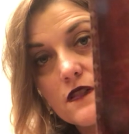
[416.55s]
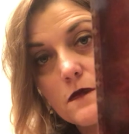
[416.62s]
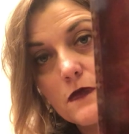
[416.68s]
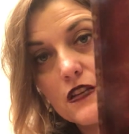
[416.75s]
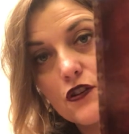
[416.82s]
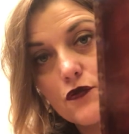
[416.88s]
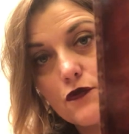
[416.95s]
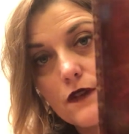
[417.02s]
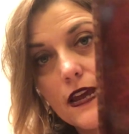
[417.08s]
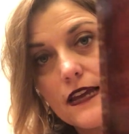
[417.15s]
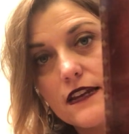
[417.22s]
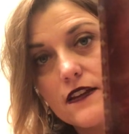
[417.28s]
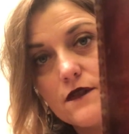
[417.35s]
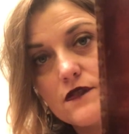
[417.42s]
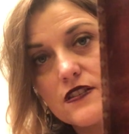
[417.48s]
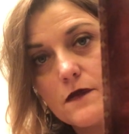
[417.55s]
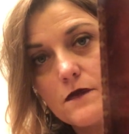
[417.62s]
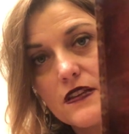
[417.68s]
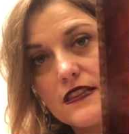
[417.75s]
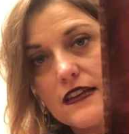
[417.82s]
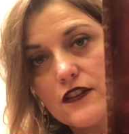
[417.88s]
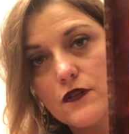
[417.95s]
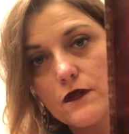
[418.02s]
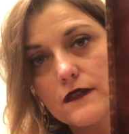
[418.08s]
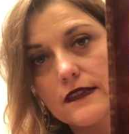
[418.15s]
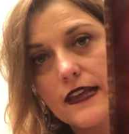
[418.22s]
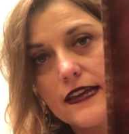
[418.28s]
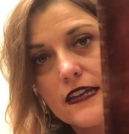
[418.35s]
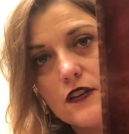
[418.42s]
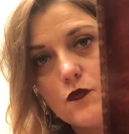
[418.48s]
of something creative, something that you're
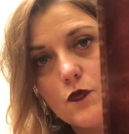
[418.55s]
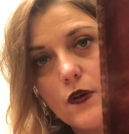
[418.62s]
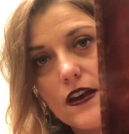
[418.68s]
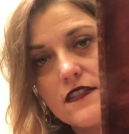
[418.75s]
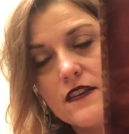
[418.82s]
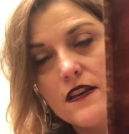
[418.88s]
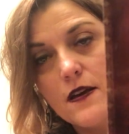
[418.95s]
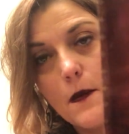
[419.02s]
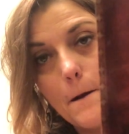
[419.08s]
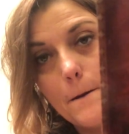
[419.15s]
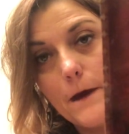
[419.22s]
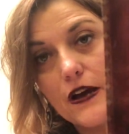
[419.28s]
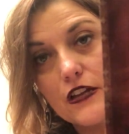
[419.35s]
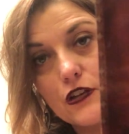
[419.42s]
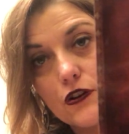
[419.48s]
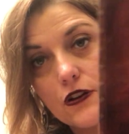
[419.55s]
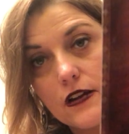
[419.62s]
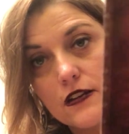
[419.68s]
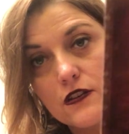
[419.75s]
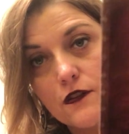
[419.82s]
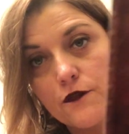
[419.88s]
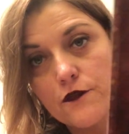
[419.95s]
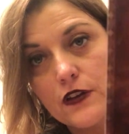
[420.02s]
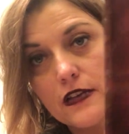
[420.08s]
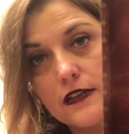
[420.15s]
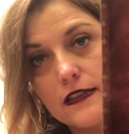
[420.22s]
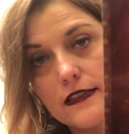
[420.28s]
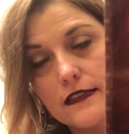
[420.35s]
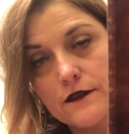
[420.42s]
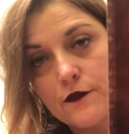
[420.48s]
enlightened with, but you're
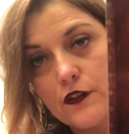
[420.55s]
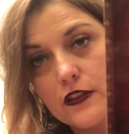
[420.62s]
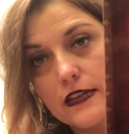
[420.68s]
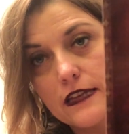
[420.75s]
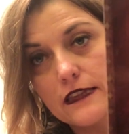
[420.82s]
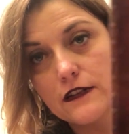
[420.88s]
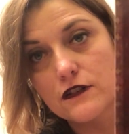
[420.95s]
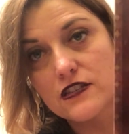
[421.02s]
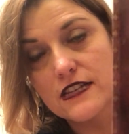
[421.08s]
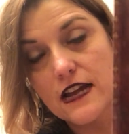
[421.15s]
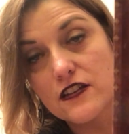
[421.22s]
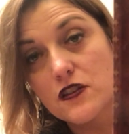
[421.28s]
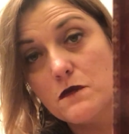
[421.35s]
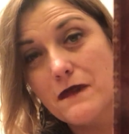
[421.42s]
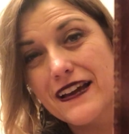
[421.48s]
feeling a little stuck. You